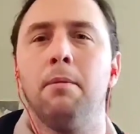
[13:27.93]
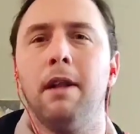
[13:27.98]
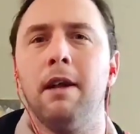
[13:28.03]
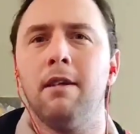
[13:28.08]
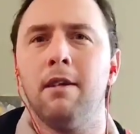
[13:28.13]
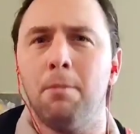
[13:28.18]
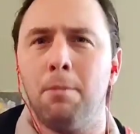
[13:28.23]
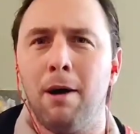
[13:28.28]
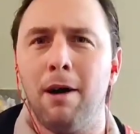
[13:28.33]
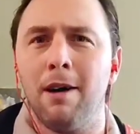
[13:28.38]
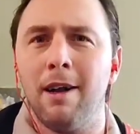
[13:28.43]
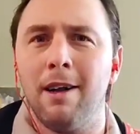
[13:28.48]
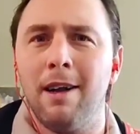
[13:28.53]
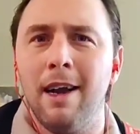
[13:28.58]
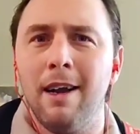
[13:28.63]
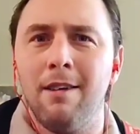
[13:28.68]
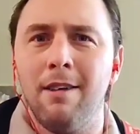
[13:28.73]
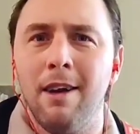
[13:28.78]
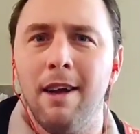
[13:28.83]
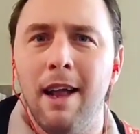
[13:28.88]
That's the part that
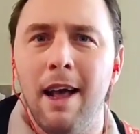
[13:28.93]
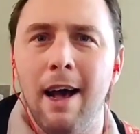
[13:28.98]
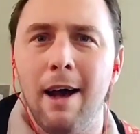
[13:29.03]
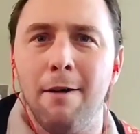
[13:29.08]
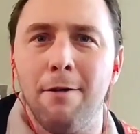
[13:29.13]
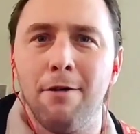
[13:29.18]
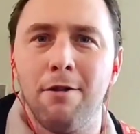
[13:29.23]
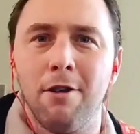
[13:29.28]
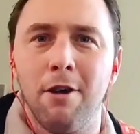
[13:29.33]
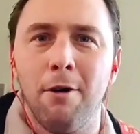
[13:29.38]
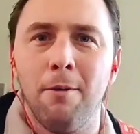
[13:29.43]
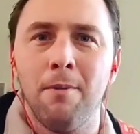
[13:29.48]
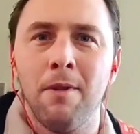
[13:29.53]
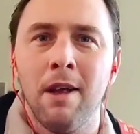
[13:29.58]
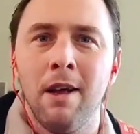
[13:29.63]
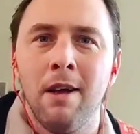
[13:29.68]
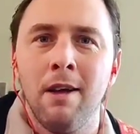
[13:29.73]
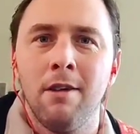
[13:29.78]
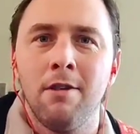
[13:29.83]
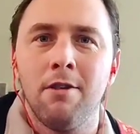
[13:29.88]
takes you in F. So
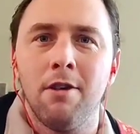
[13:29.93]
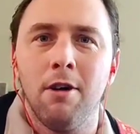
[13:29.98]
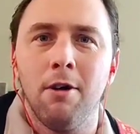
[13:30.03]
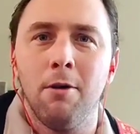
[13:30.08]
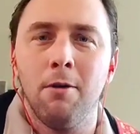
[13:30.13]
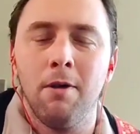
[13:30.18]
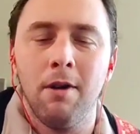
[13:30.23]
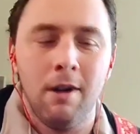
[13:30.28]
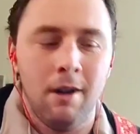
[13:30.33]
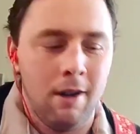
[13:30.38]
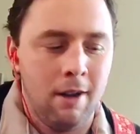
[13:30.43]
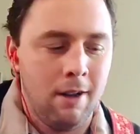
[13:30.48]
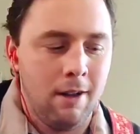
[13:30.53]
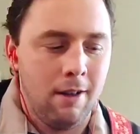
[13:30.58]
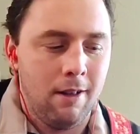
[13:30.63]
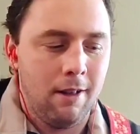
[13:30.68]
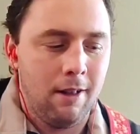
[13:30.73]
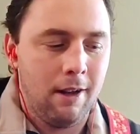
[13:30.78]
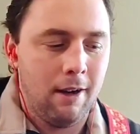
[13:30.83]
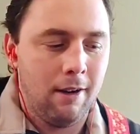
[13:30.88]

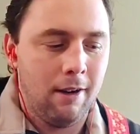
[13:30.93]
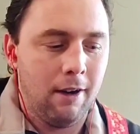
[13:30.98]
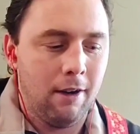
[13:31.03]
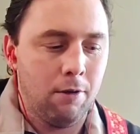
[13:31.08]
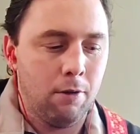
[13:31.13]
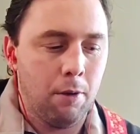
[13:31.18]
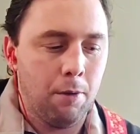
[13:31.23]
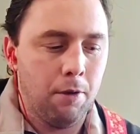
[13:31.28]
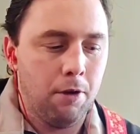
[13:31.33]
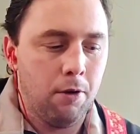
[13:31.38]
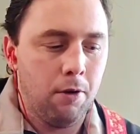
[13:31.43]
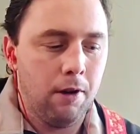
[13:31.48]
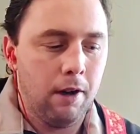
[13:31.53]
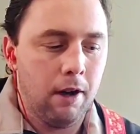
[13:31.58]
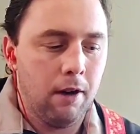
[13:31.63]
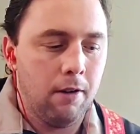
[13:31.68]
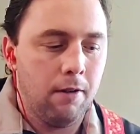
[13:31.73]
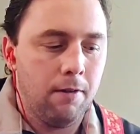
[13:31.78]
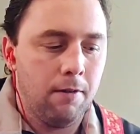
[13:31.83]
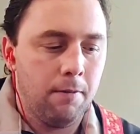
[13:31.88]
there's what we're doing
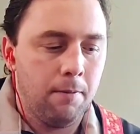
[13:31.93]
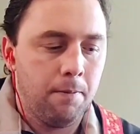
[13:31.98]
there.